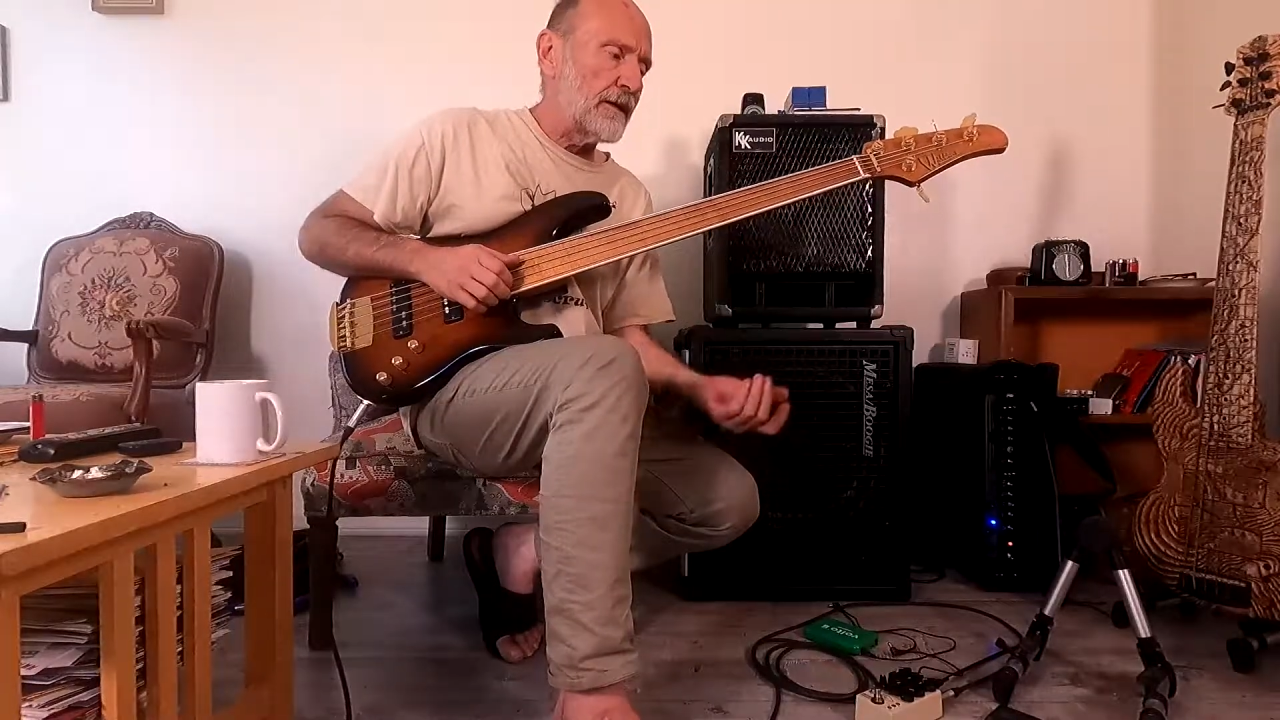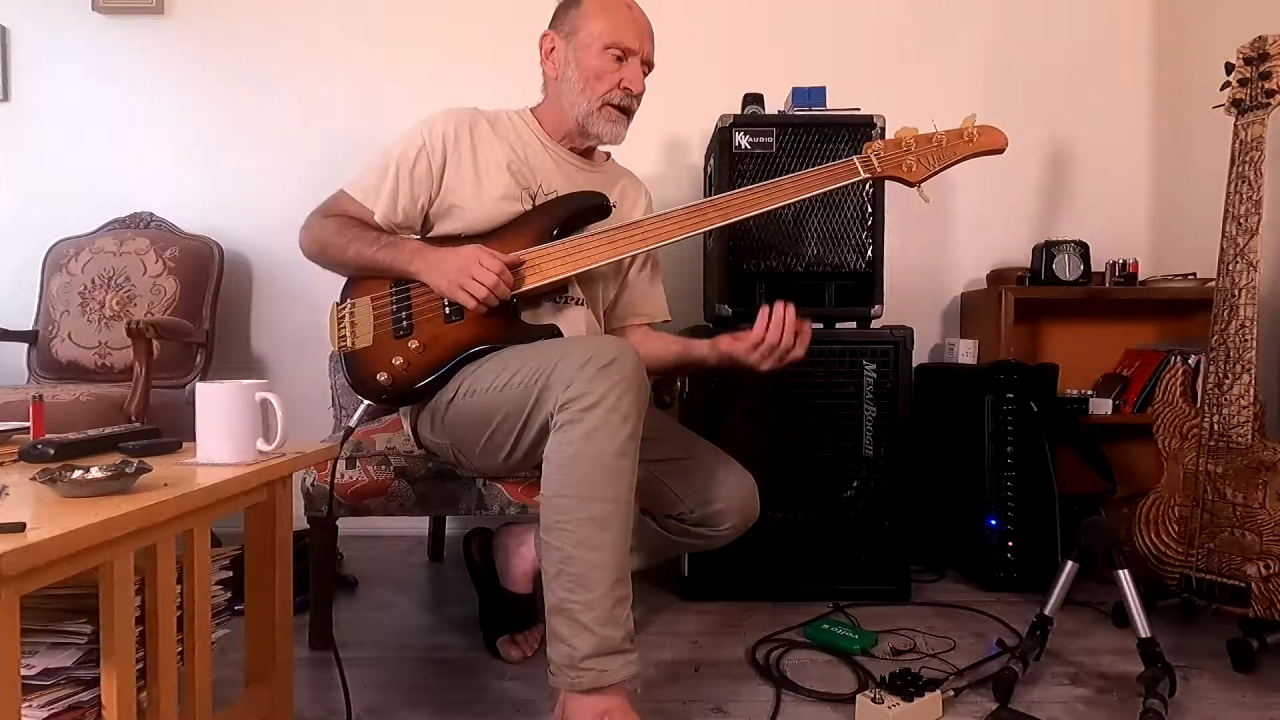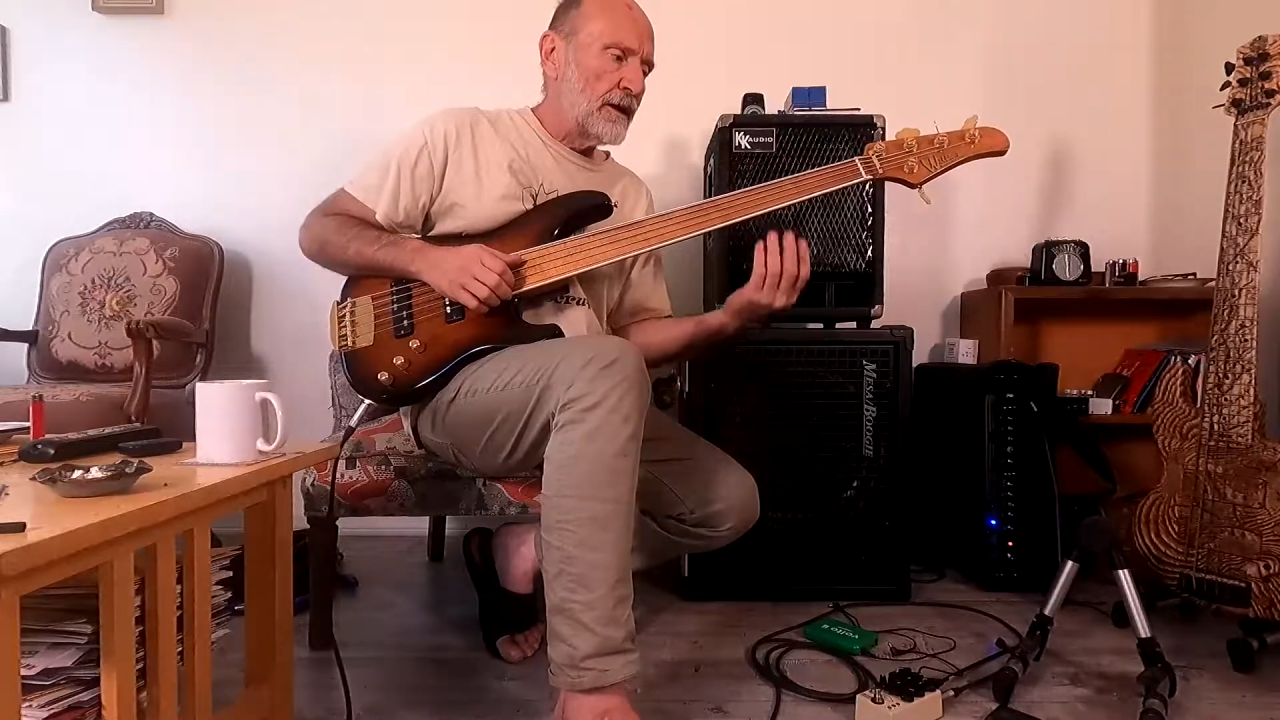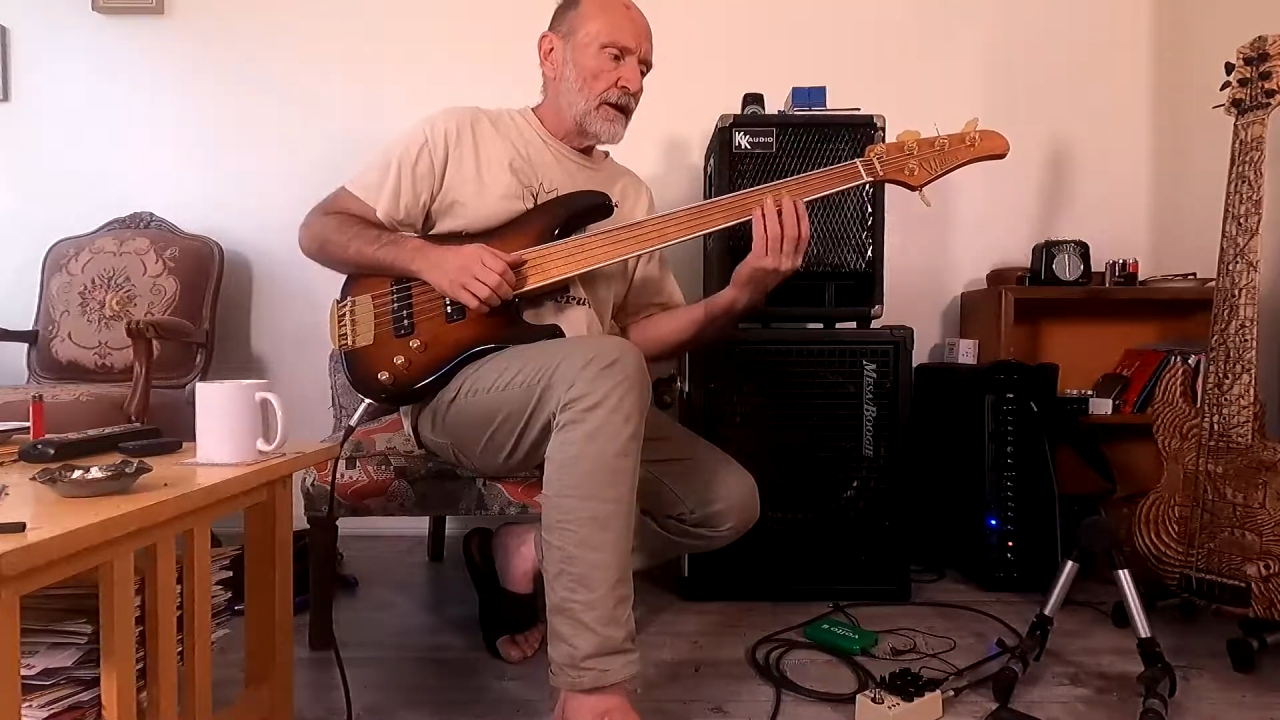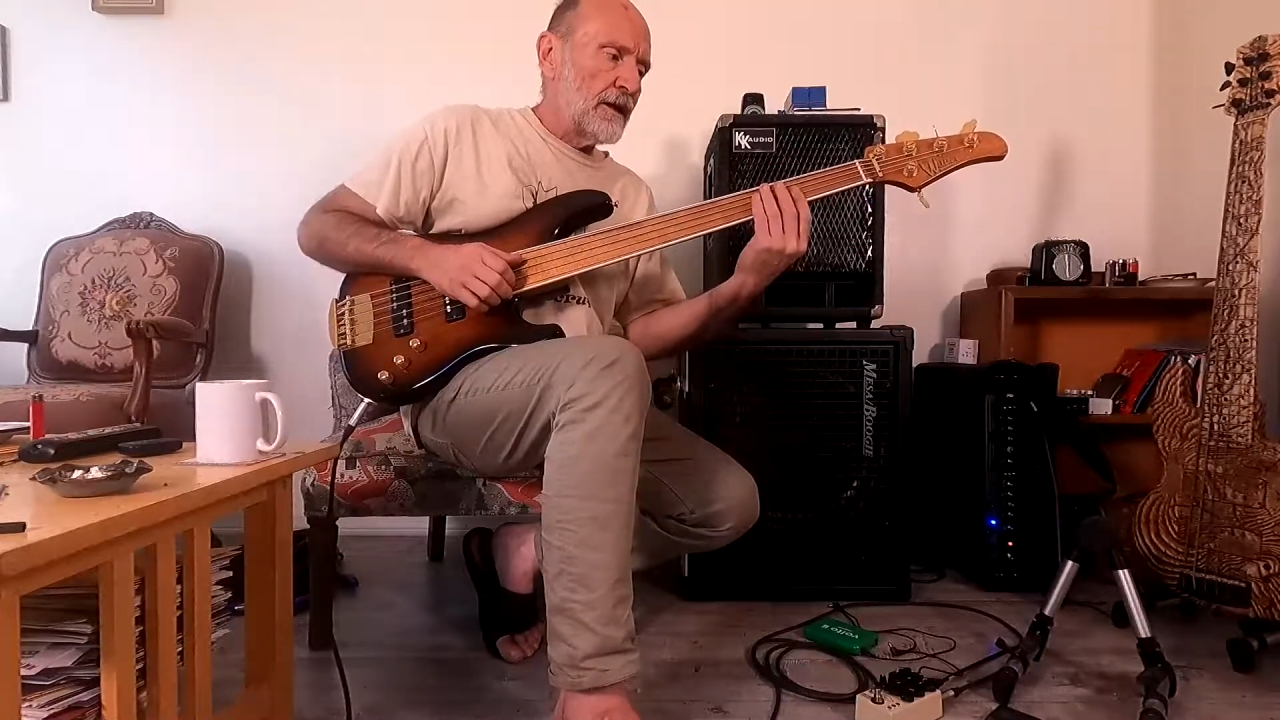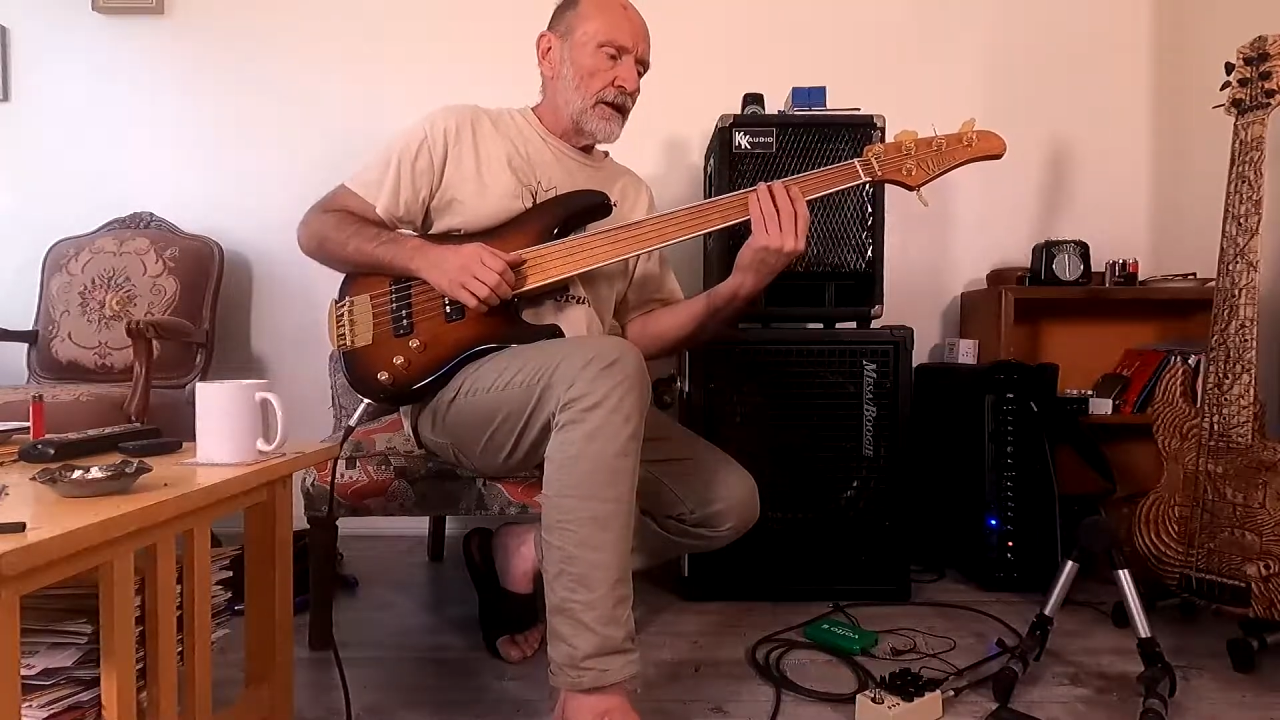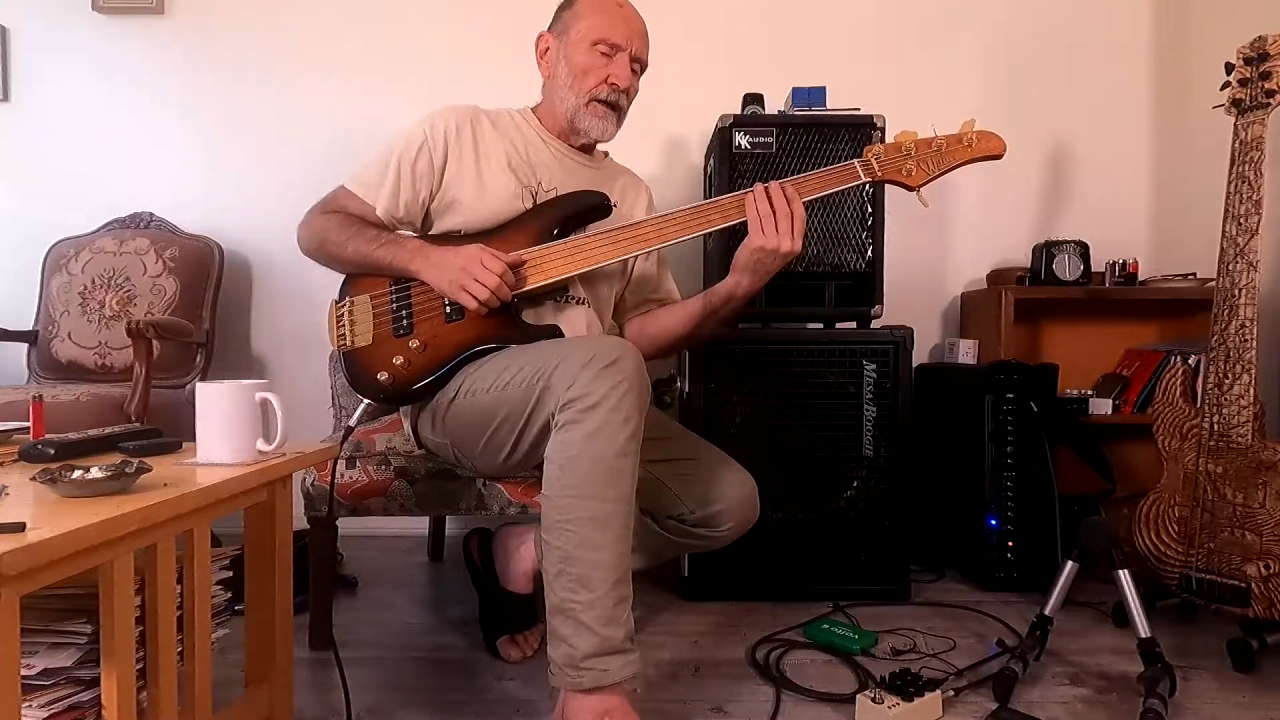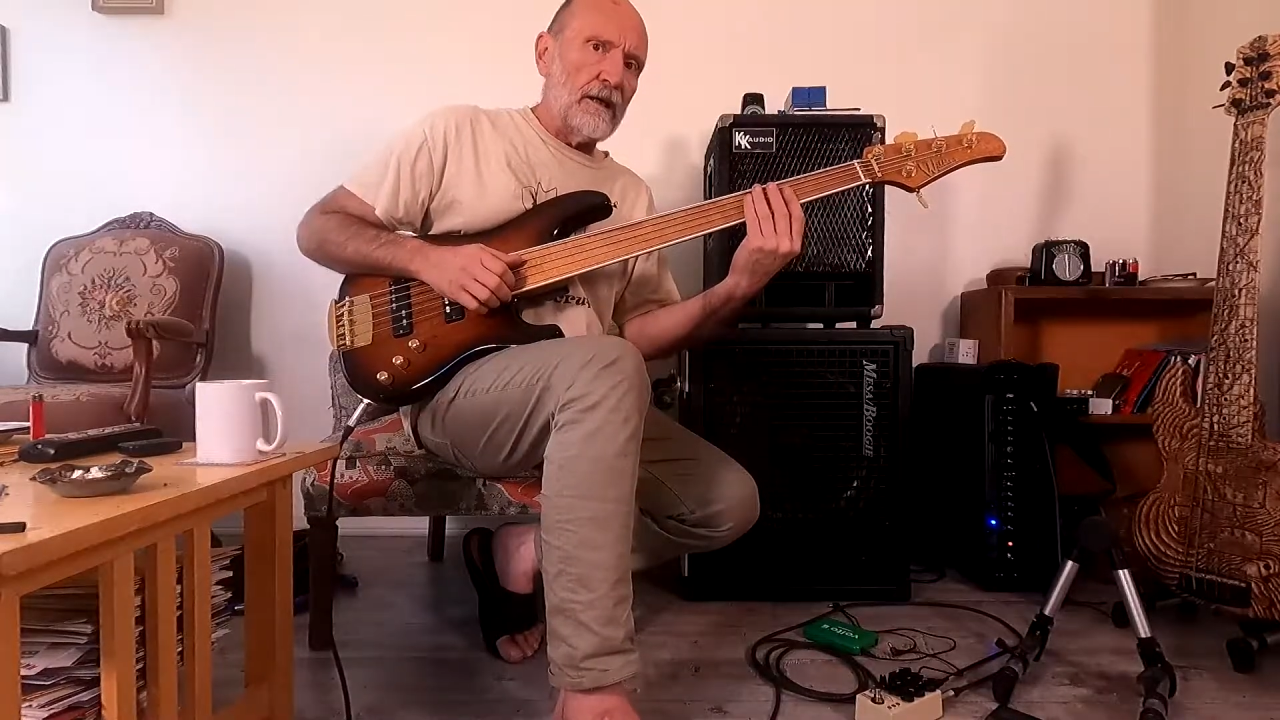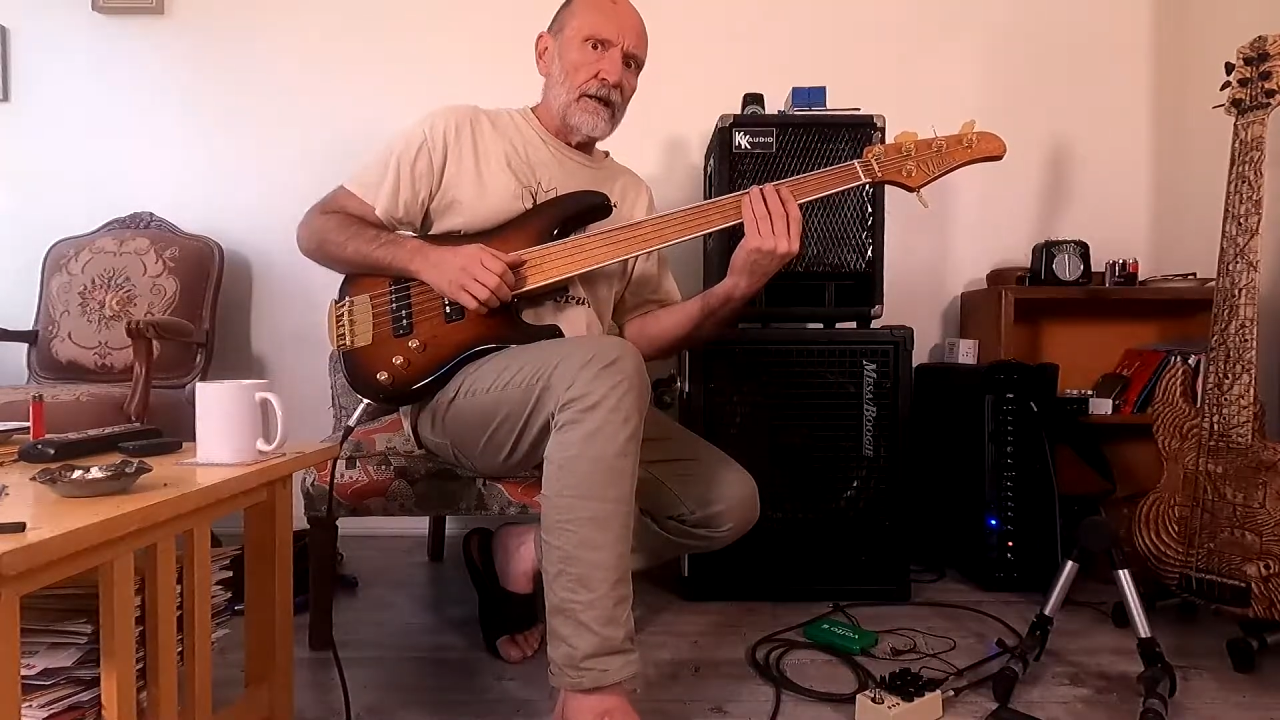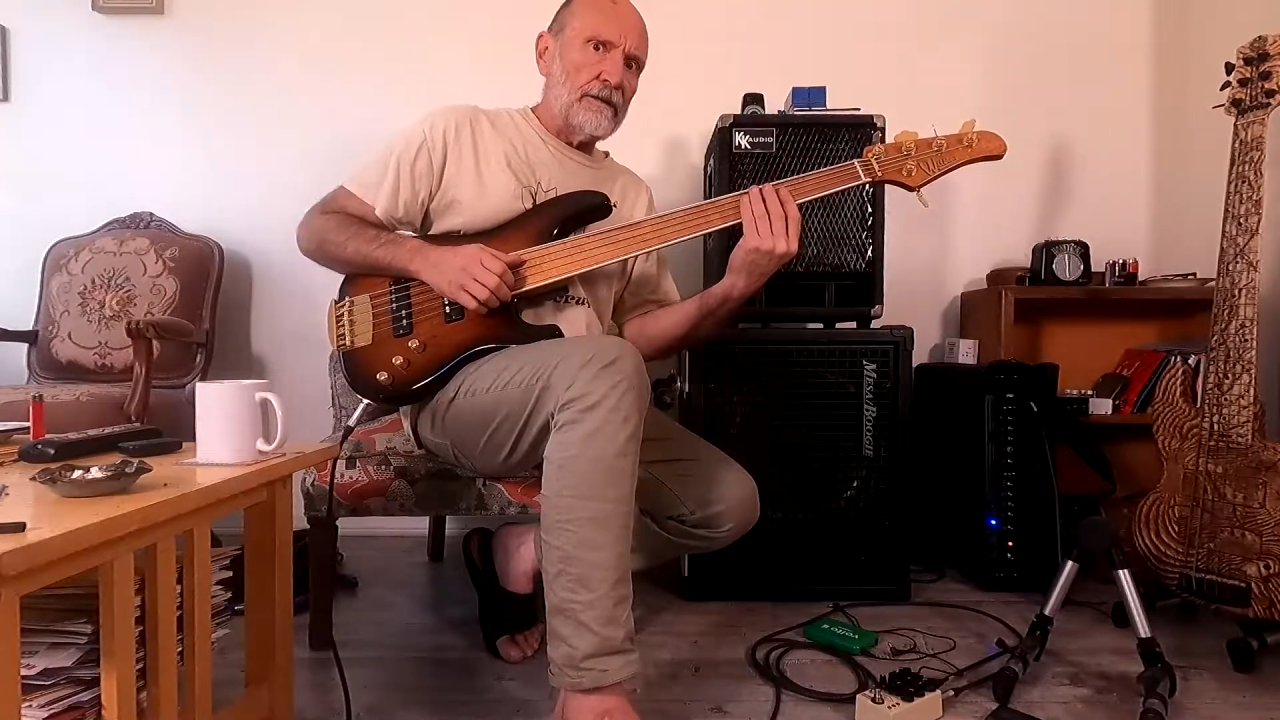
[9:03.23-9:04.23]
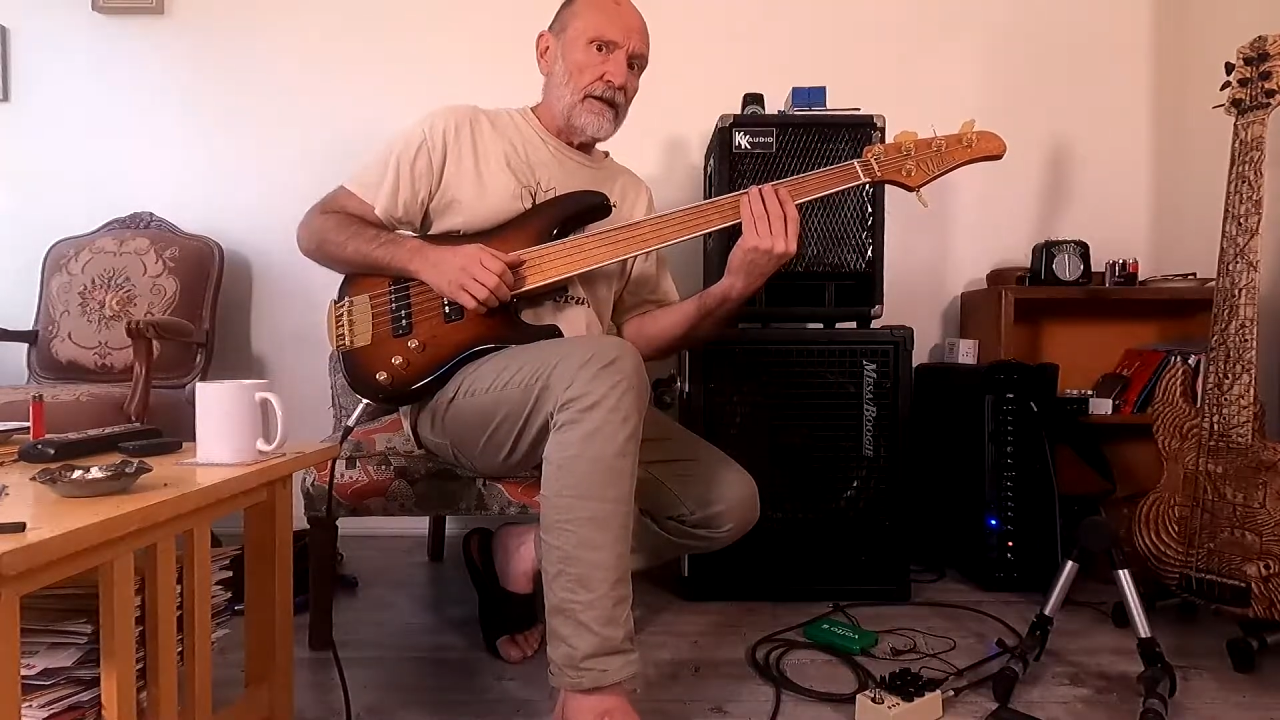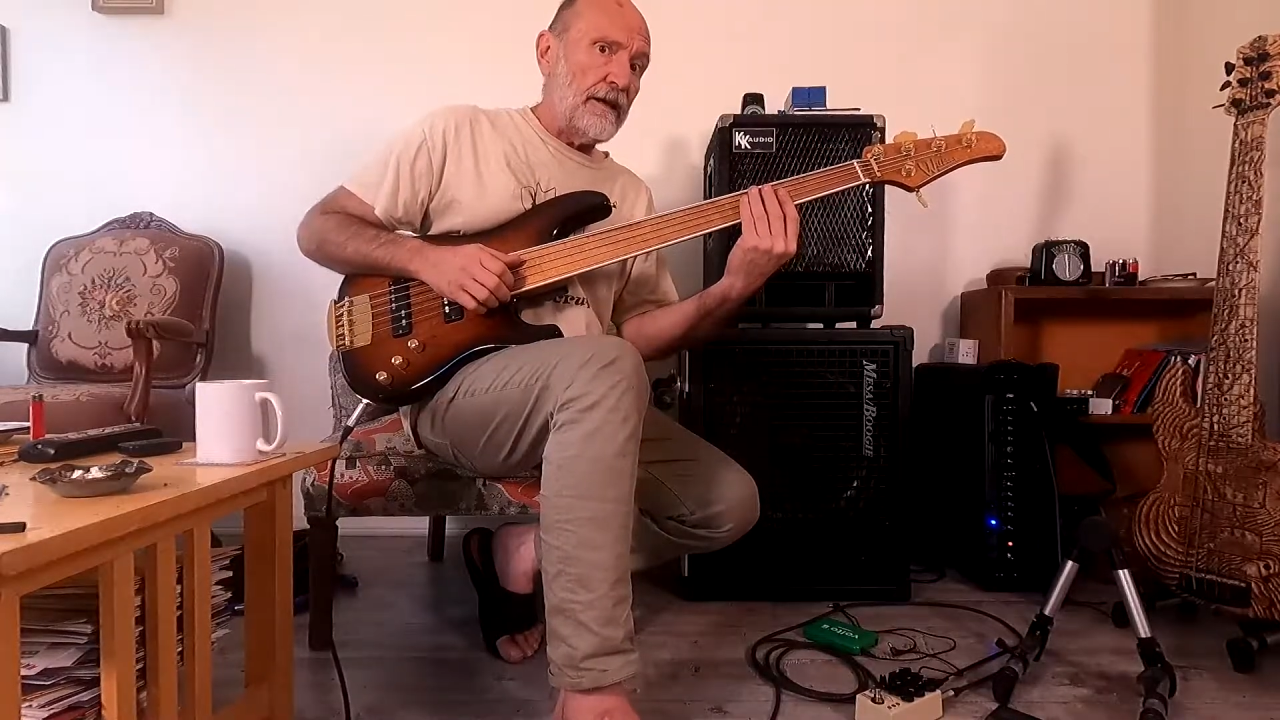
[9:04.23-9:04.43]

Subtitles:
right? It